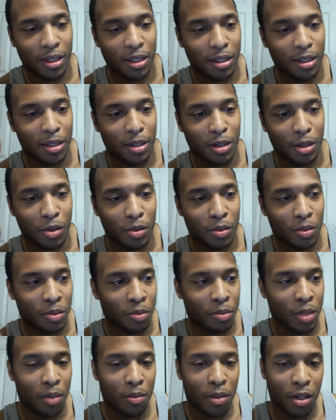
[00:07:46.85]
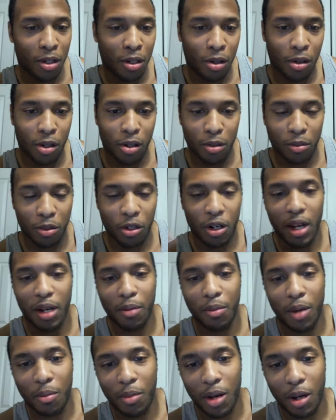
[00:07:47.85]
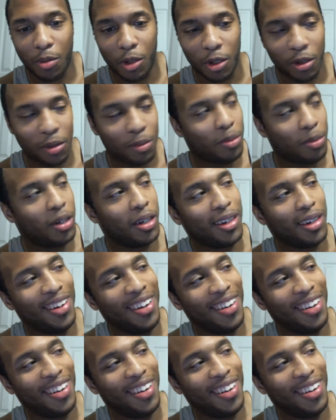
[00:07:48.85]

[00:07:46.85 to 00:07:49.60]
you know, make me go home cry to my mama, but